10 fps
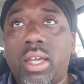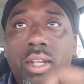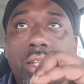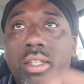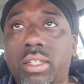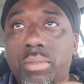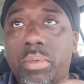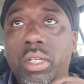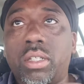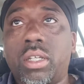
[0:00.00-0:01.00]
at least be
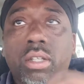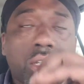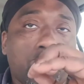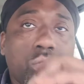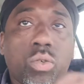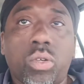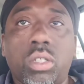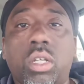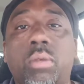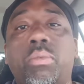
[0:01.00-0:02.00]
a team that can score a
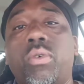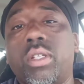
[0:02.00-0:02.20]
ton of points.